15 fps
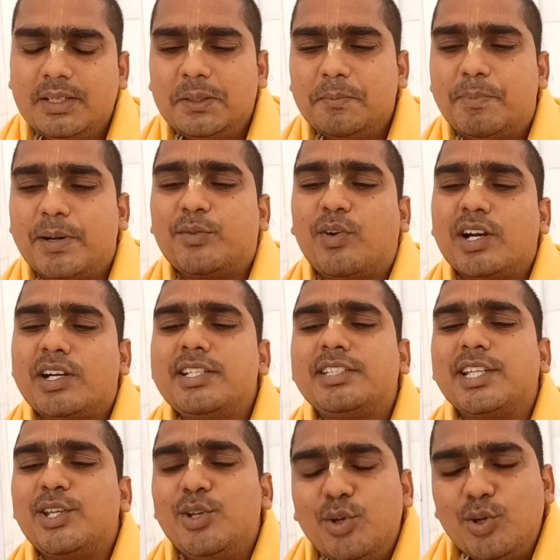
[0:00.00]
But what is
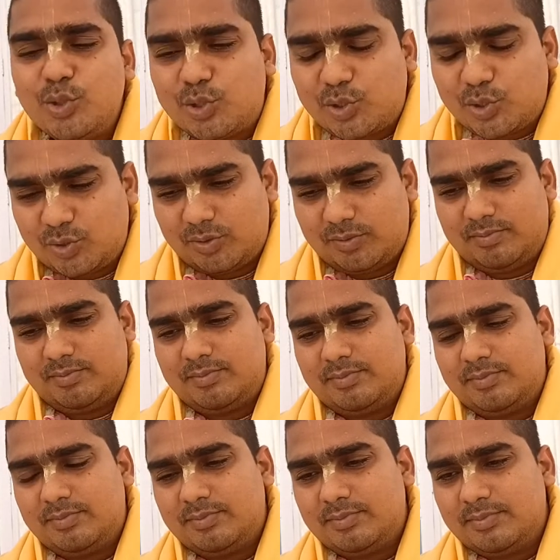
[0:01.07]
the use?
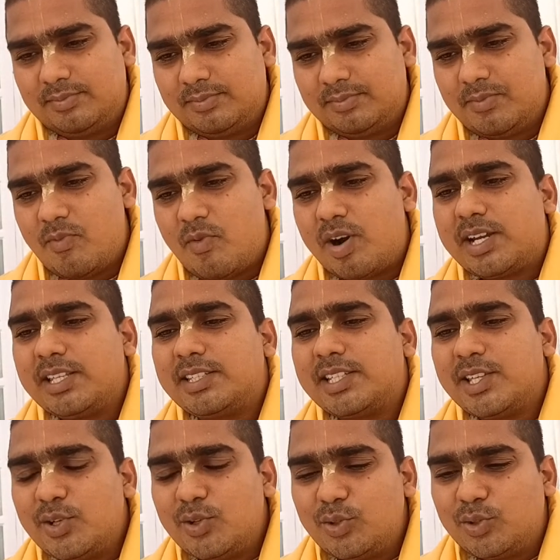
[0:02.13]
What is the
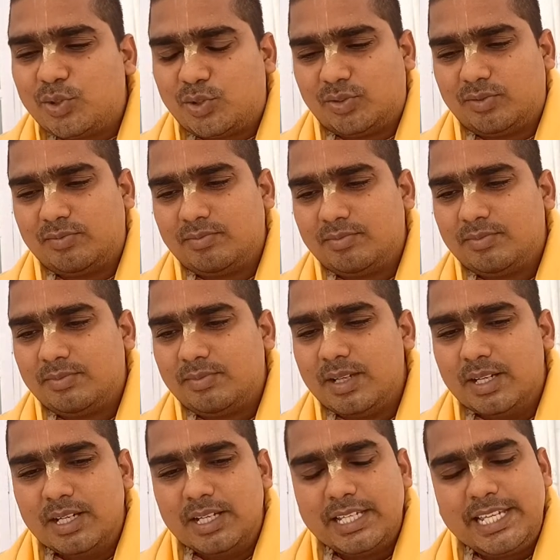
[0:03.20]
use?
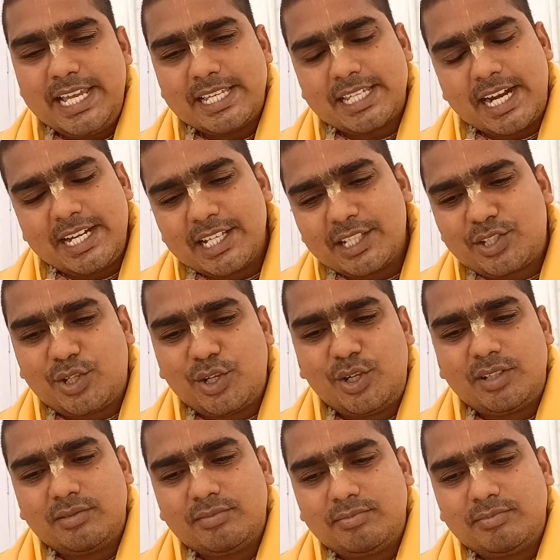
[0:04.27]
He has understood,